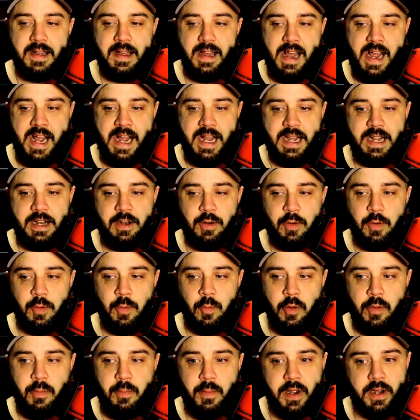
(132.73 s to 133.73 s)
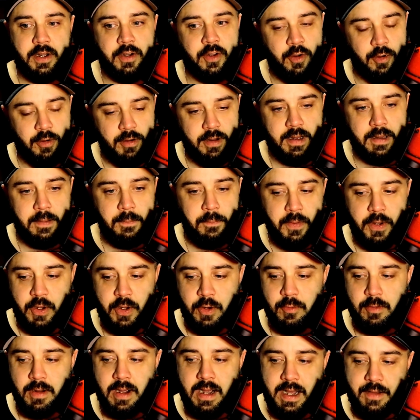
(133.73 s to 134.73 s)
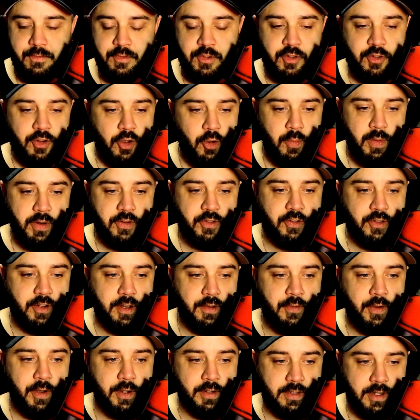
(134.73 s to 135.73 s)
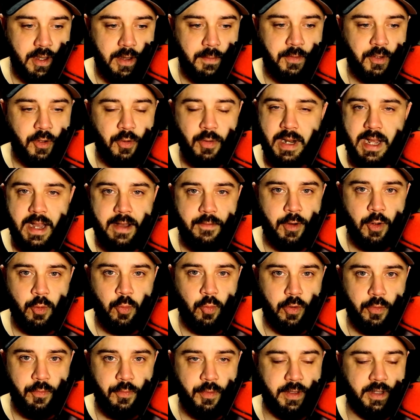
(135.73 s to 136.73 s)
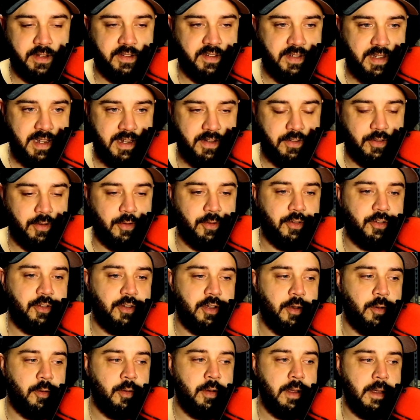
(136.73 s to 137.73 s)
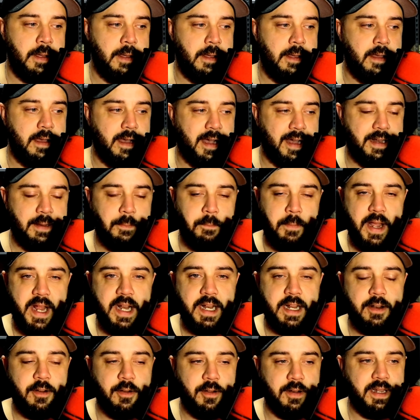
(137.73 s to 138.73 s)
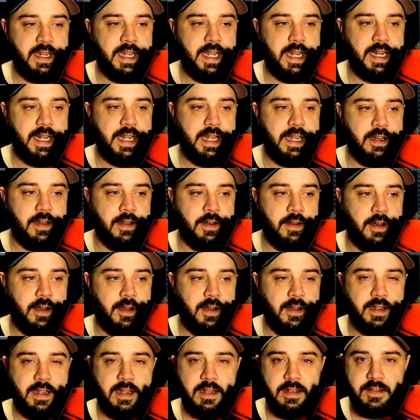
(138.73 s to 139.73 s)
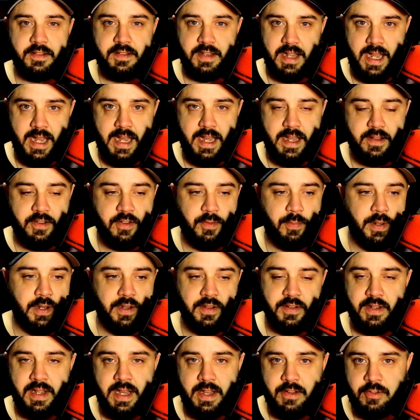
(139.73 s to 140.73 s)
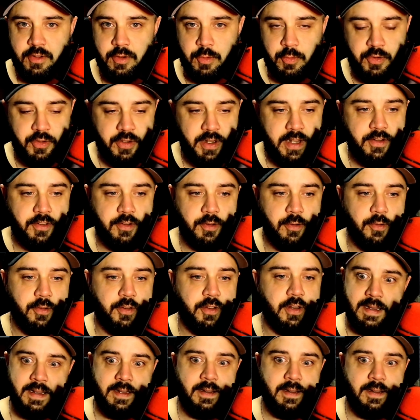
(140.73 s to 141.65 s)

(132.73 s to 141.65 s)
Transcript: And with my current computer, I have so much stuff hooked up to it, I have no room for the sensors. So I debated on getting an Oculus S because it has no sensors.